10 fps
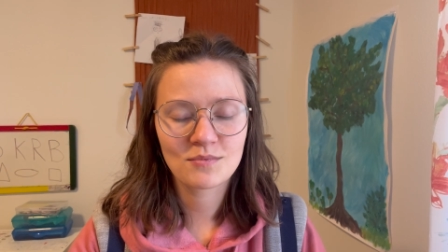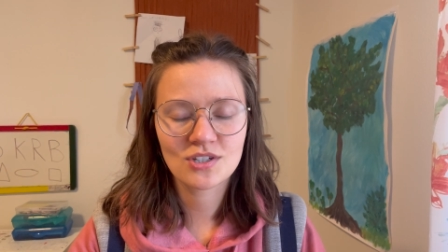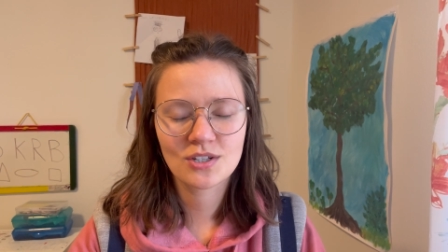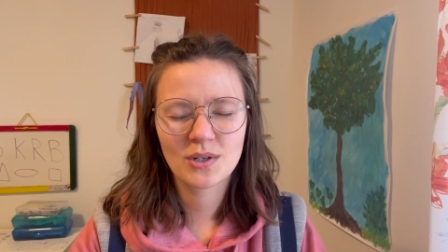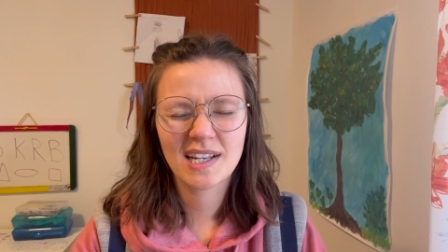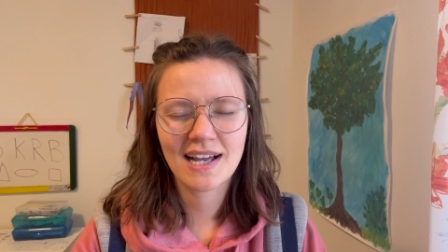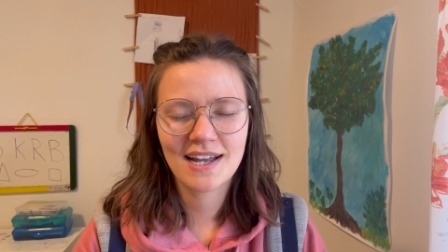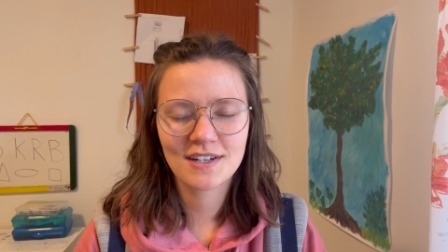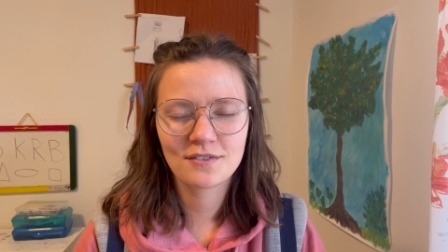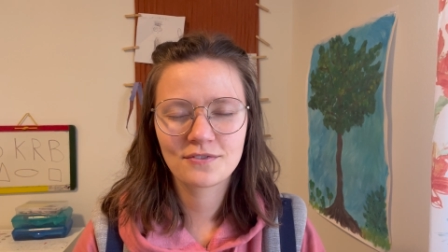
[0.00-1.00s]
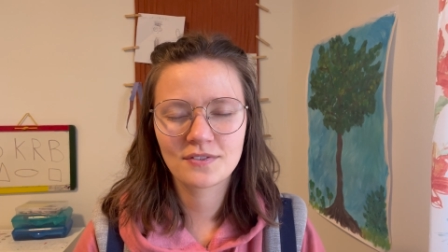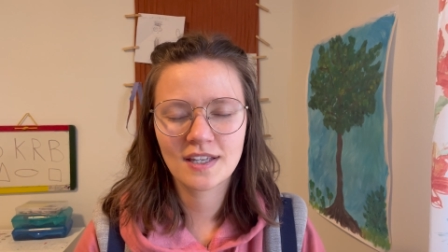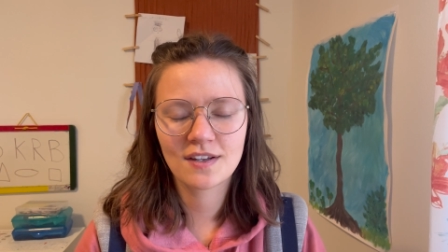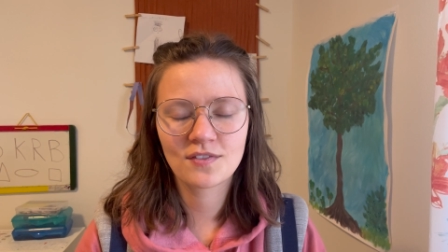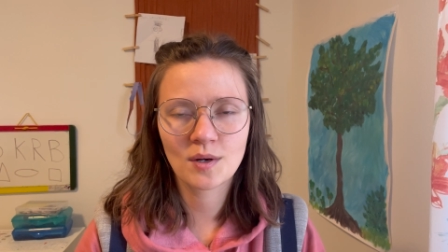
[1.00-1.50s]
just going to kind of
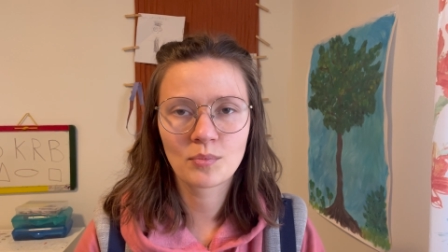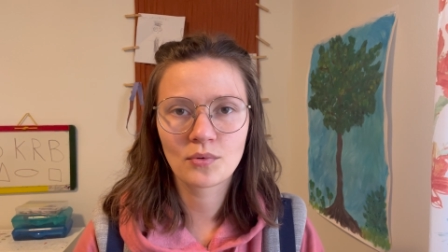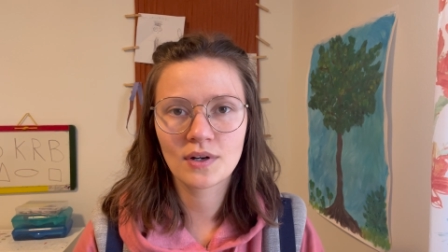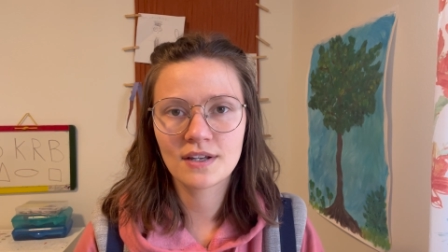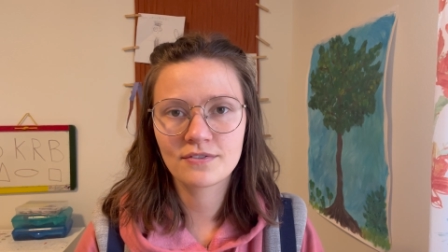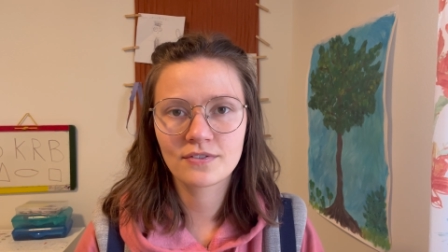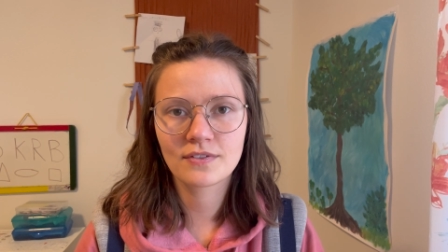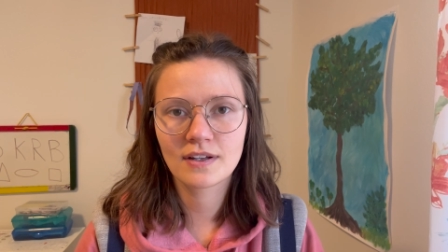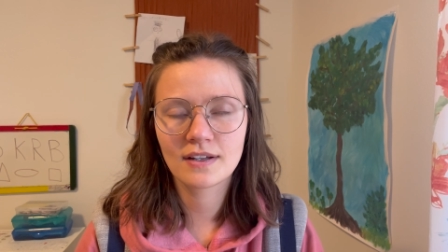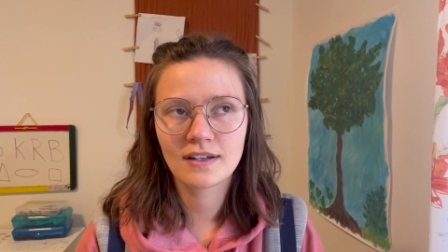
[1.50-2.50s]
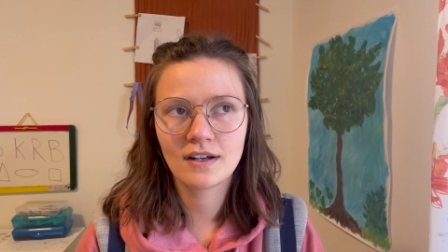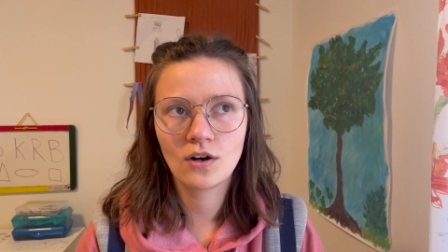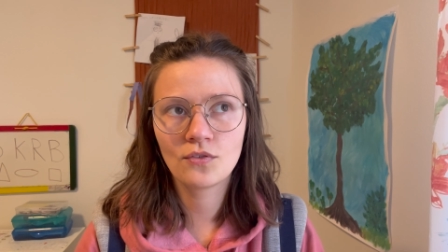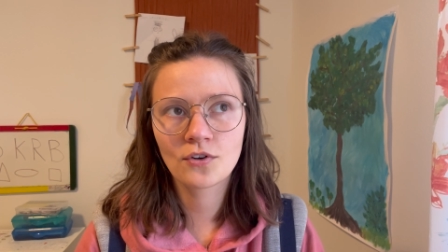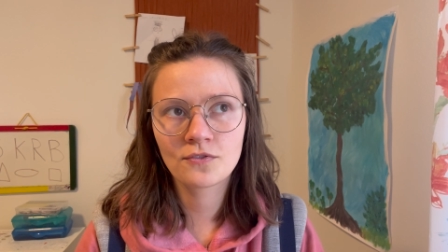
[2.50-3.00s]
give a brief
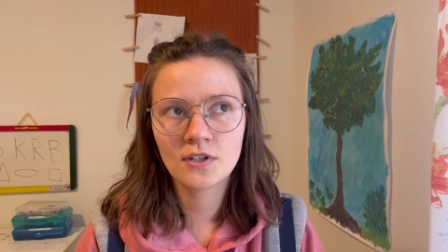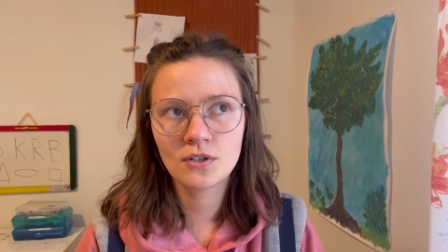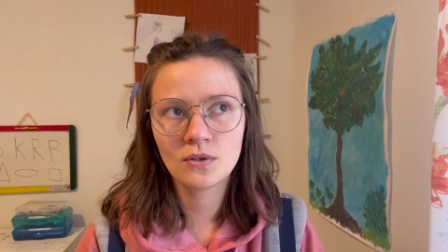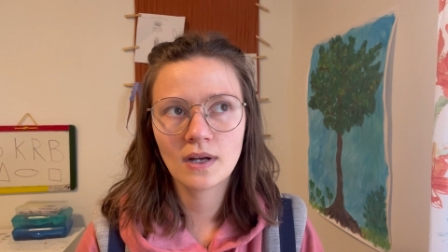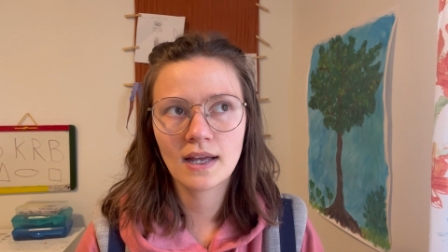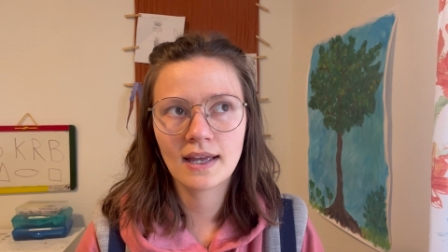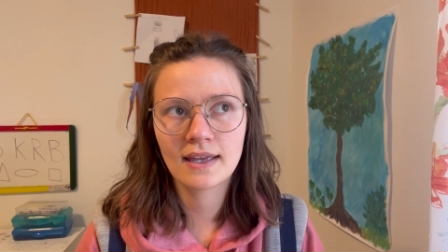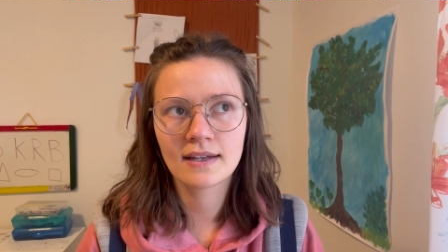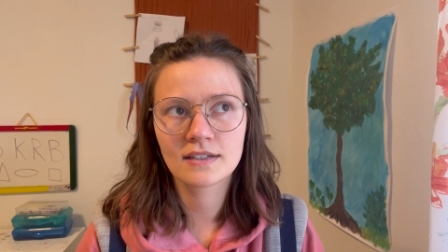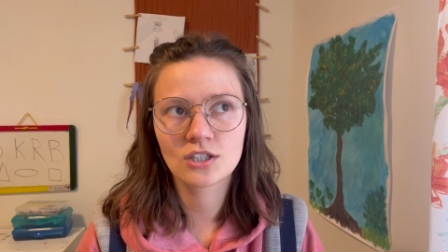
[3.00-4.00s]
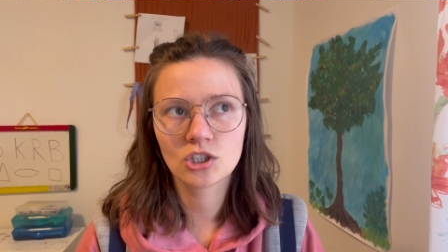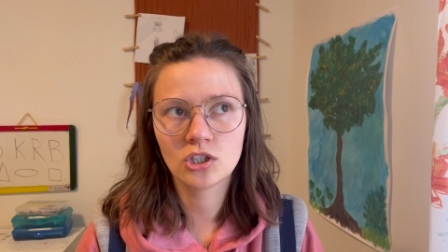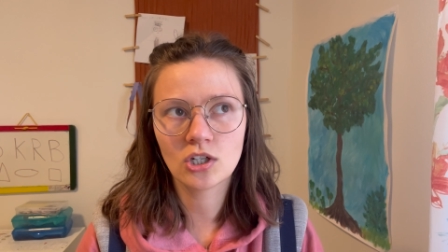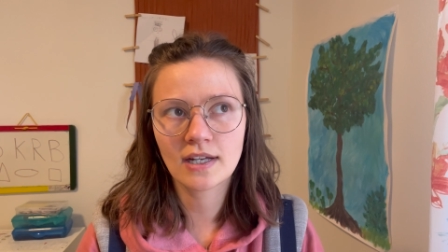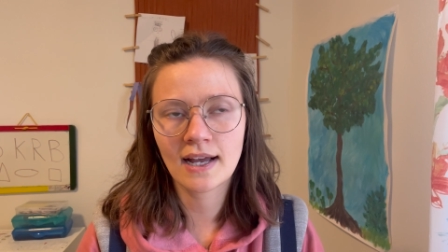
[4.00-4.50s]
overview and
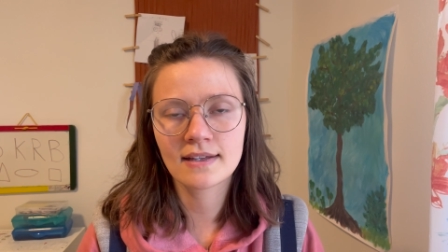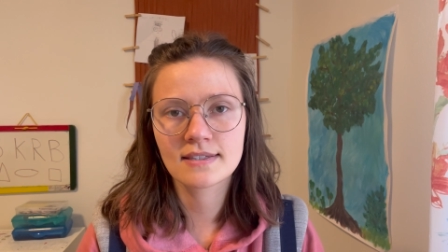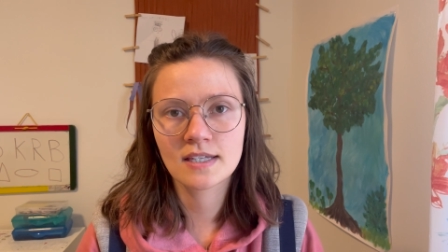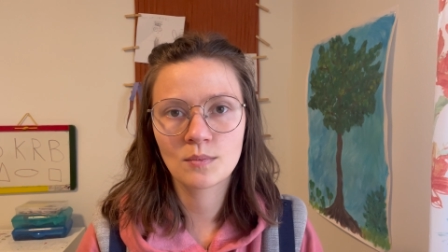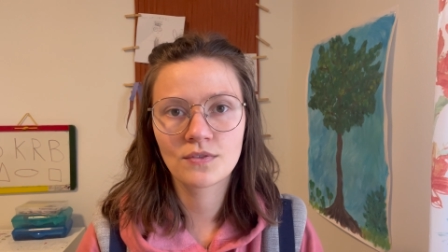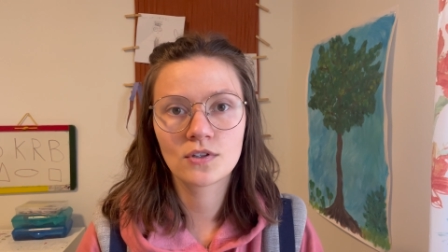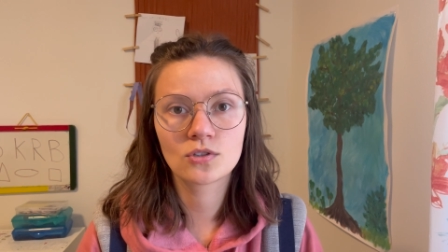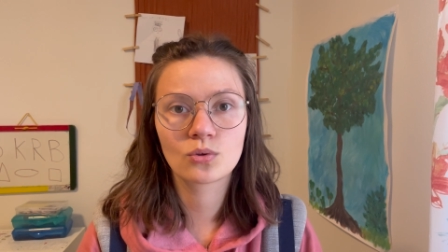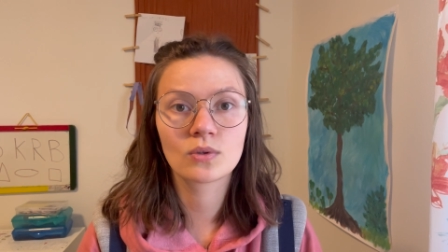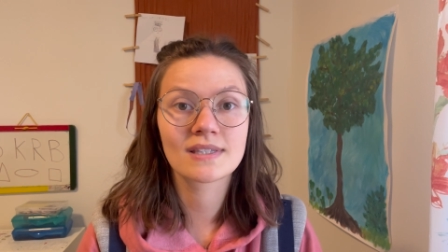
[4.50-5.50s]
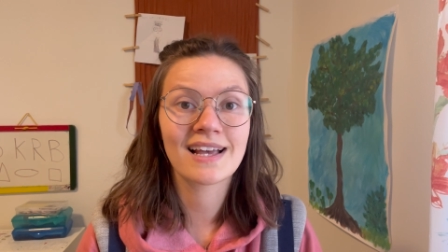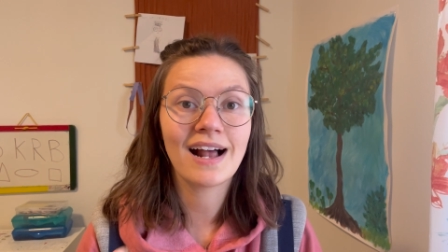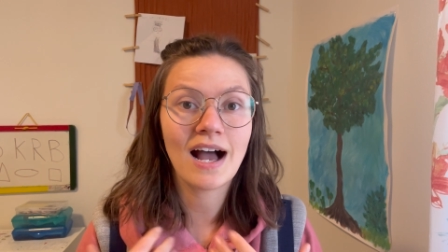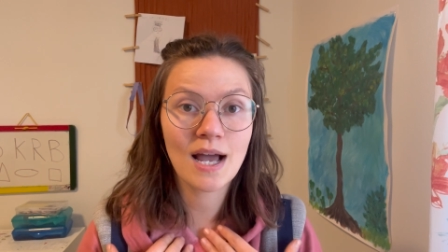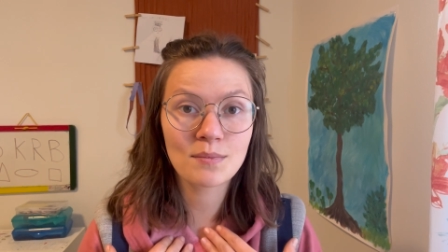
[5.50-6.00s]
look at some of the tools that
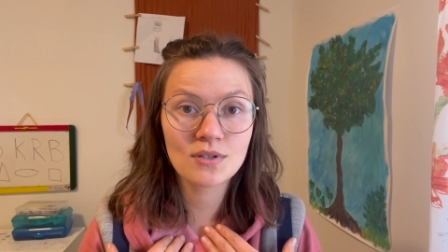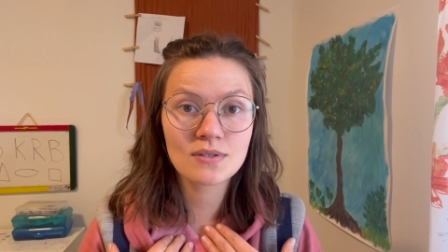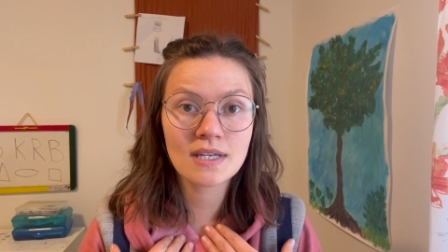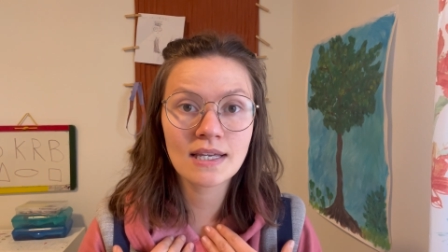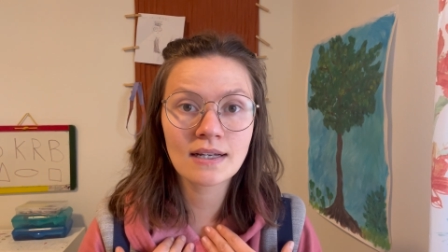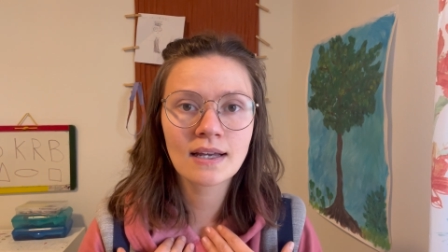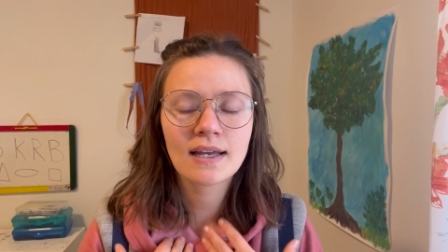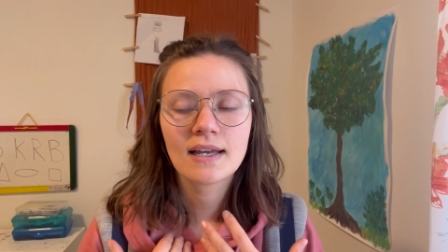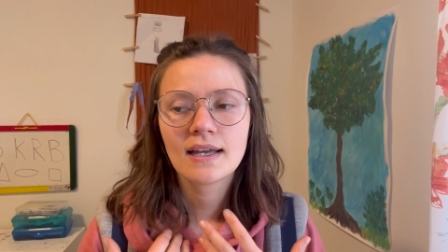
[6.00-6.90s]
I'm using.